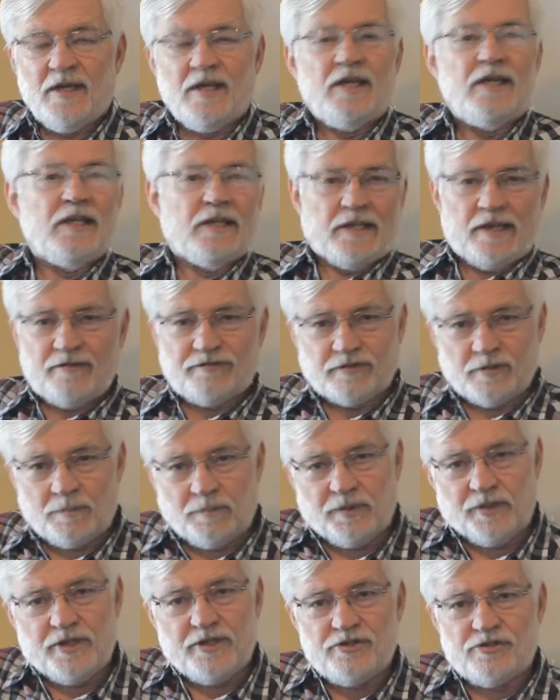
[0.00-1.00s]
He left a
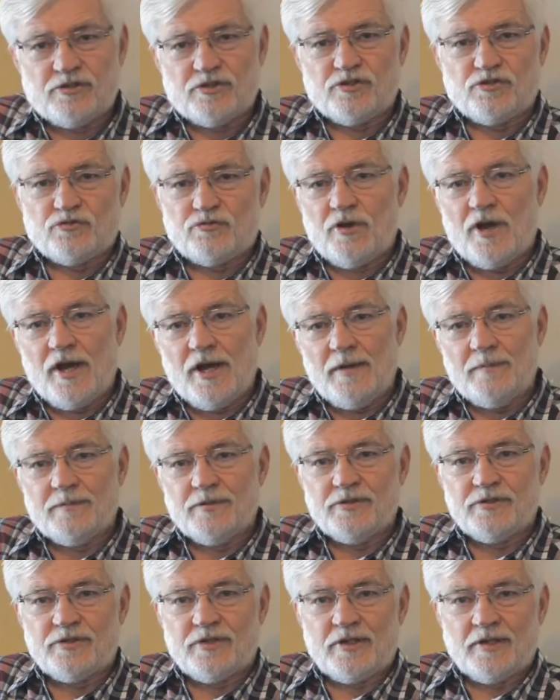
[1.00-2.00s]
place described
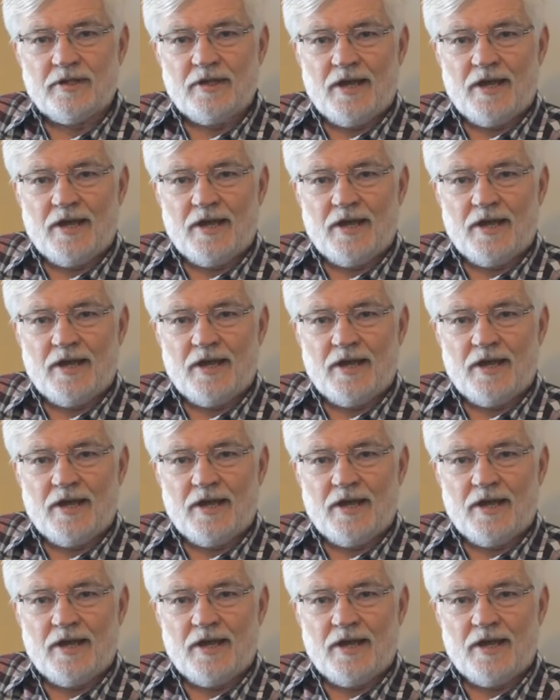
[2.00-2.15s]
as